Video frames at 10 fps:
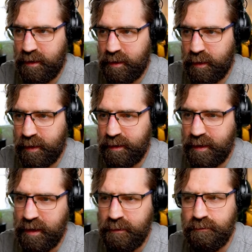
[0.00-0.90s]
No, do I
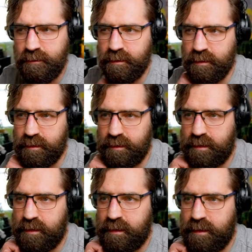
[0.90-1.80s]
see?
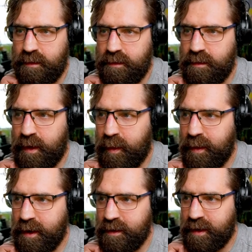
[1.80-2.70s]
No,
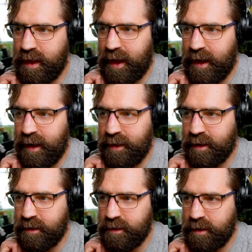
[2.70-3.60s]
maybe it goes there and
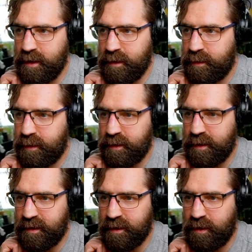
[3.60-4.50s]
that goes up, so
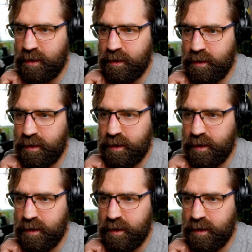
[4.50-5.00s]
that's a 2.